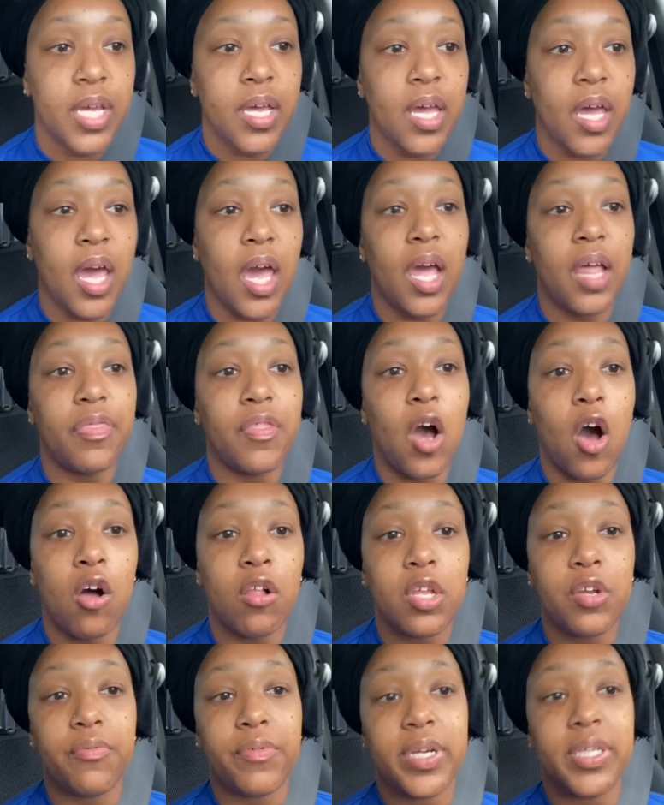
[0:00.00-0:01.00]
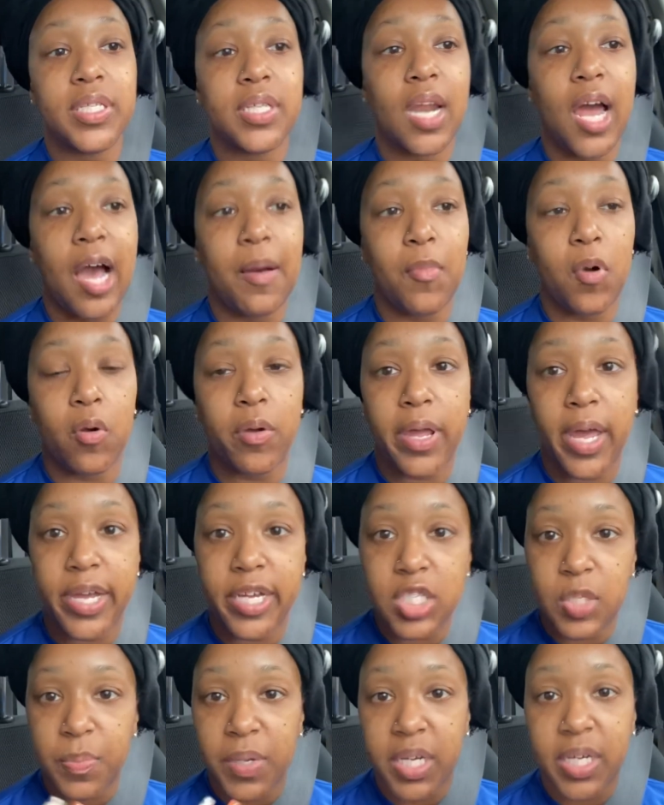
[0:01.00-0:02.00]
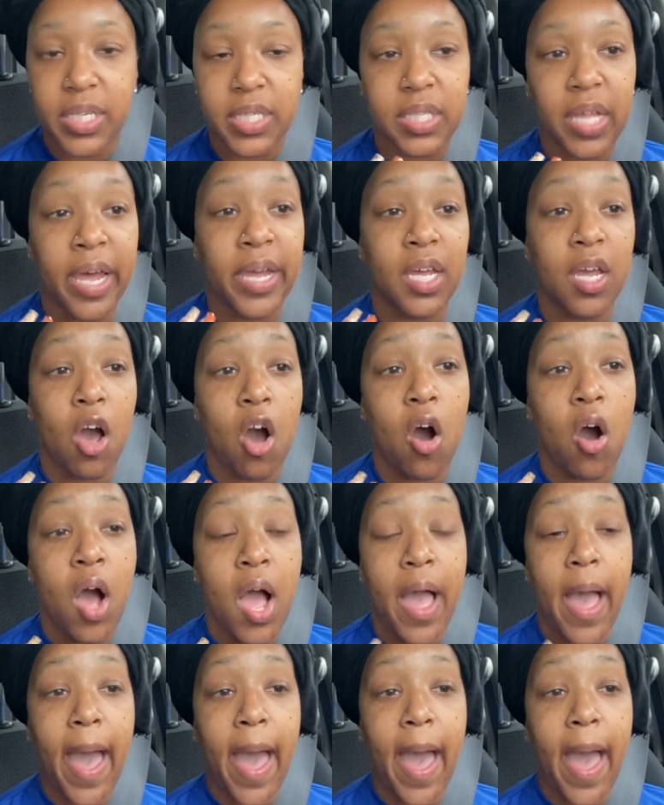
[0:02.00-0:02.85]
And the only reason I'm okay is because, like, y'all,